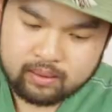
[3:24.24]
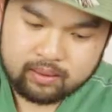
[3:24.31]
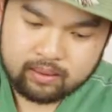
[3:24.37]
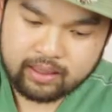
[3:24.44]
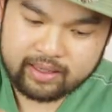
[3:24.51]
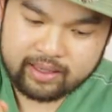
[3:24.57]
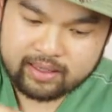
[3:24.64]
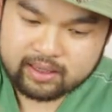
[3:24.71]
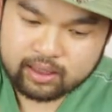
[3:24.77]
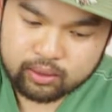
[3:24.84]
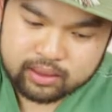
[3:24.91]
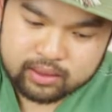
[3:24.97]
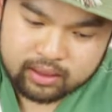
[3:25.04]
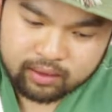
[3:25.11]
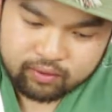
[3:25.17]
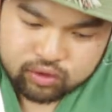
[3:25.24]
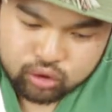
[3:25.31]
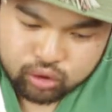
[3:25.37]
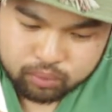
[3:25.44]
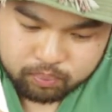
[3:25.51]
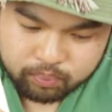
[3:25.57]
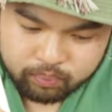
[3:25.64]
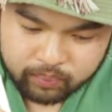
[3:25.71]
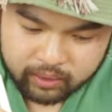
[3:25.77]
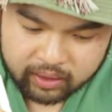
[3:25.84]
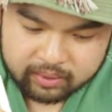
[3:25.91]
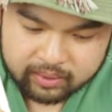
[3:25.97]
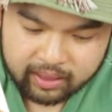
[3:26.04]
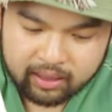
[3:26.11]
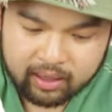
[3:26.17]
I guess there is enough soup
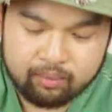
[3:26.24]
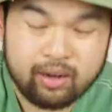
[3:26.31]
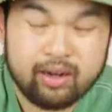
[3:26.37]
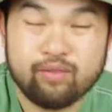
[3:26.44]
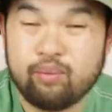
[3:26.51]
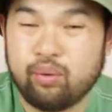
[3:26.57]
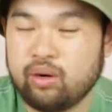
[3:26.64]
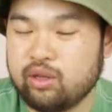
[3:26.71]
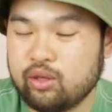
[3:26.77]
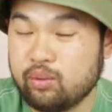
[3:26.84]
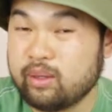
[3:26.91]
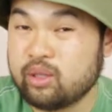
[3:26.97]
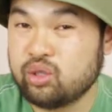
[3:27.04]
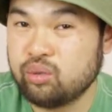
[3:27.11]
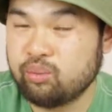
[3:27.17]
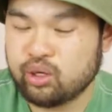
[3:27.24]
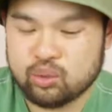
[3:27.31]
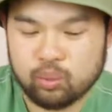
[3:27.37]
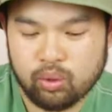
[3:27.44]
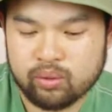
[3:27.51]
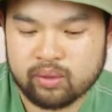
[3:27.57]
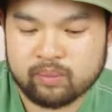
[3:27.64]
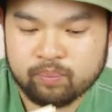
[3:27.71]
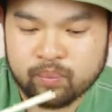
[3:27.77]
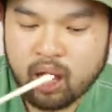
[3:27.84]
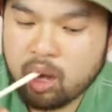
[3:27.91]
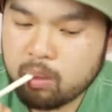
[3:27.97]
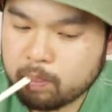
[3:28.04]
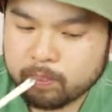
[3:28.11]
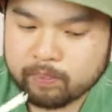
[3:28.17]
that I might have put a little bit too much water in,
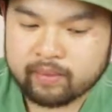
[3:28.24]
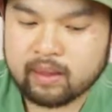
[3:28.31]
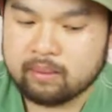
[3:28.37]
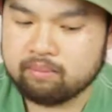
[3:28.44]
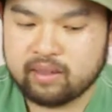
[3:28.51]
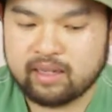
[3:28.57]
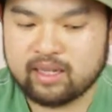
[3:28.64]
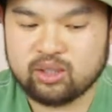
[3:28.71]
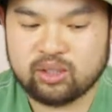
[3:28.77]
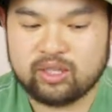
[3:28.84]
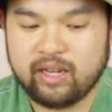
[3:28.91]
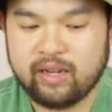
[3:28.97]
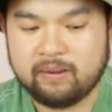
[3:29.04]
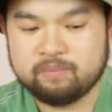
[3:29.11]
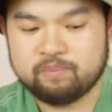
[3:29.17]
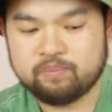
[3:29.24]
but that's okay.